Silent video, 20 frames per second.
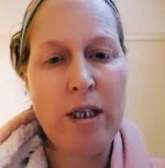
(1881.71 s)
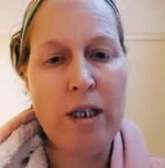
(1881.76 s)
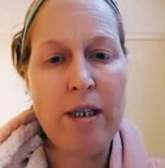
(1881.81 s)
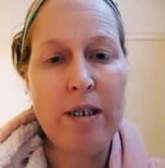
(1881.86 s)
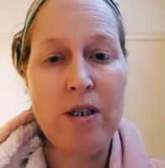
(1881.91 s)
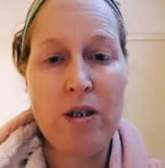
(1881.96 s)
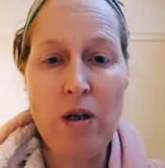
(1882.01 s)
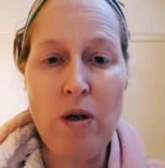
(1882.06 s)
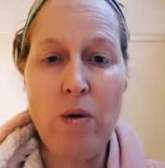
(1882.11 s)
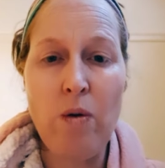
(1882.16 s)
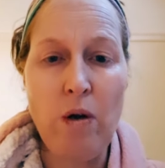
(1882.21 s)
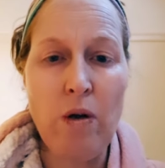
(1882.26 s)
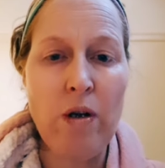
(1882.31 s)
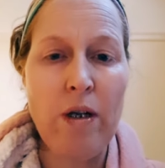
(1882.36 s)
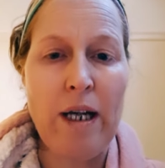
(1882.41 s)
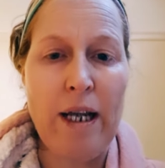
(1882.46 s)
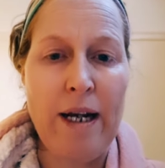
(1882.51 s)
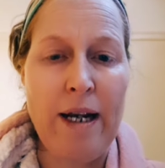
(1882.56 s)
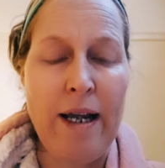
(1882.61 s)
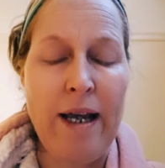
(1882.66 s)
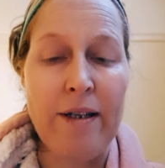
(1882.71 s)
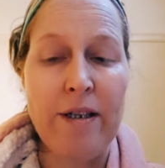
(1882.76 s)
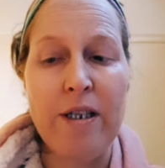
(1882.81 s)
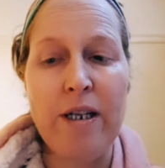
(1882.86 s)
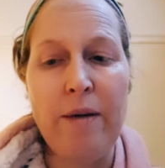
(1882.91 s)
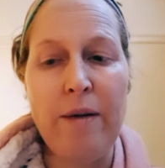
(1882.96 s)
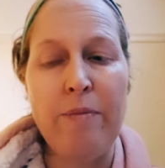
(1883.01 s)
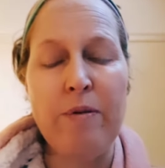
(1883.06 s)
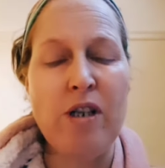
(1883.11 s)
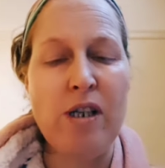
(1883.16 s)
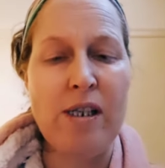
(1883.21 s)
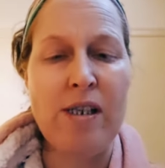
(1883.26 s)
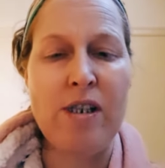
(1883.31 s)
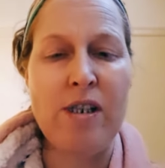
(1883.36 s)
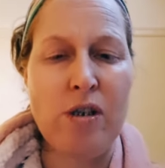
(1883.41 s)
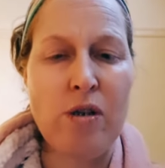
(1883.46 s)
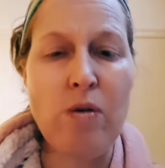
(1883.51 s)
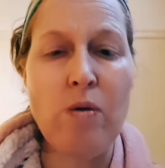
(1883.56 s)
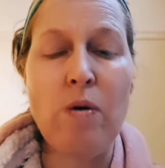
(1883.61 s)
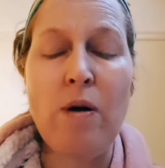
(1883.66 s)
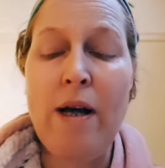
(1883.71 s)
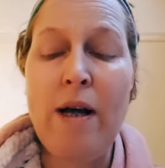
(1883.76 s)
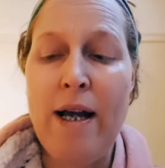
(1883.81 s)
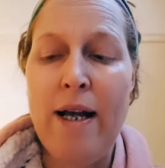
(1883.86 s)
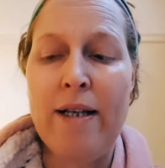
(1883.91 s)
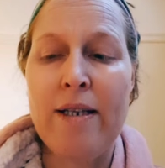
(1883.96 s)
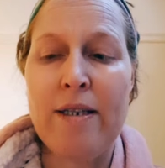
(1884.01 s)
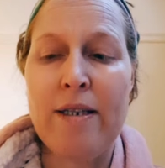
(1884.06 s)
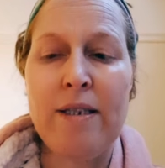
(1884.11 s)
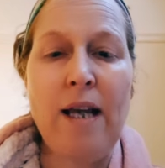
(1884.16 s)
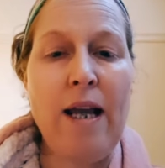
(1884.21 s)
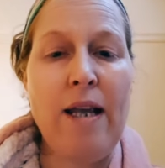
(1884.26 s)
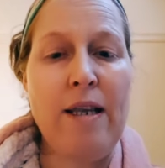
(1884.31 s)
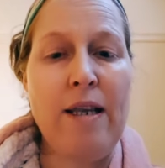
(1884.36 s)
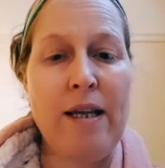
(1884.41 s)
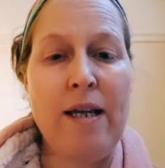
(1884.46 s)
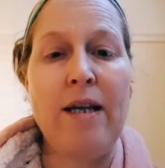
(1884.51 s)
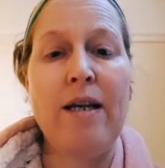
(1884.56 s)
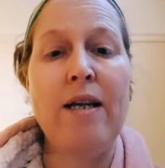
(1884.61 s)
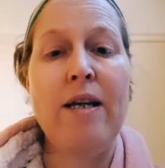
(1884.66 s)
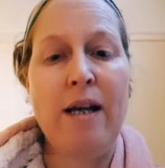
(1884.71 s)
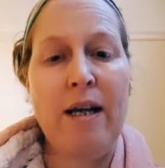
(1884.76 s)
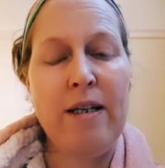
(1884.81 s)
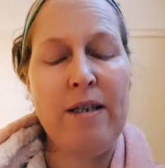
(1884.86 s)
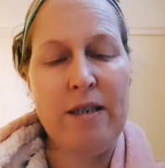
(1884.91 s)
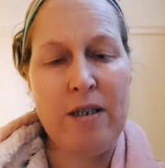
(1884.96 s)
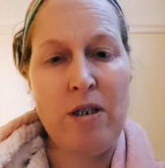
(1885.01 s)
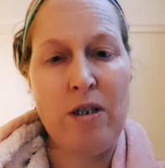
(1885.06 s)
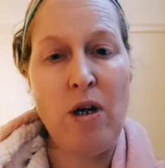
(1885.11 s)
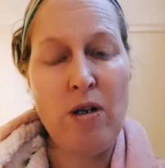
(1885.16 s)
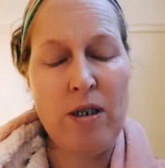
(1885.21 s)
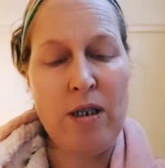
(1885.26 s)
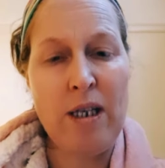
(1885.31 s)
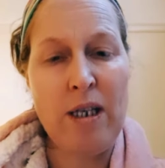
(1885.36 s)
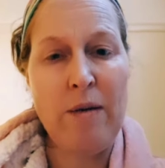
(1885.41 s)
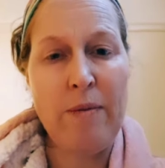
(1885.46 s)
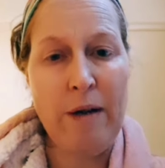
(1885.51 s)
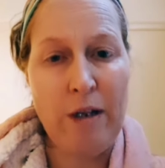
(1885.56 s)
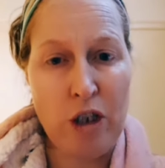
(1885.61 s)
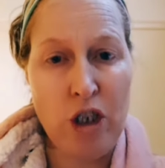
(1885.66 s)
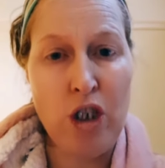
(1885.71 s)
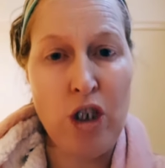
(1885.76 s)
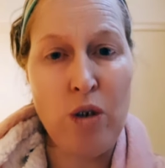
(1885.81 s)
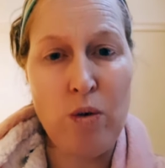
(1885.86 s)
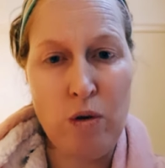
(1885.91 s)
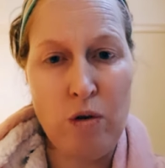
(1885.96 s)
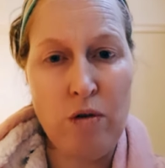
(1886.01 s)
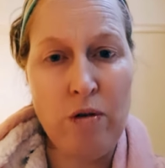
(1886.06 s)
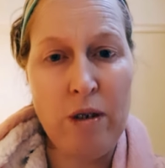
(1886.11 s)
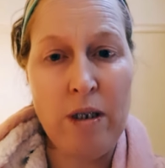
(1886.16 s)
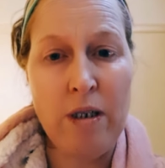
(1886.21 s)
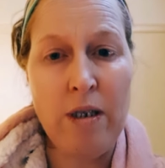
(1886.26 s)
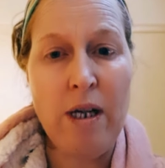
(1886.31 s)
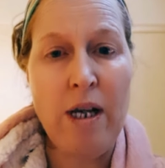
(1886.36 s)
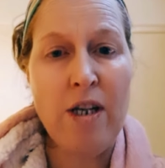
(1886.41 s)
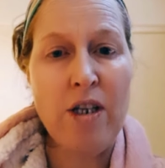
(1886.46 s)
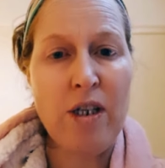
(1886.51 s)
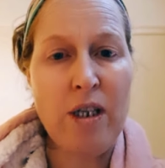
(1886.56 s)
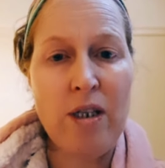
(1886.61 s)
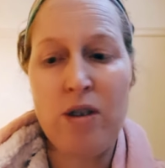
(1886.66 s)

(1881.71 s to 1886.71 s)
She is no longer an act yet, but she still has sat there and said about children.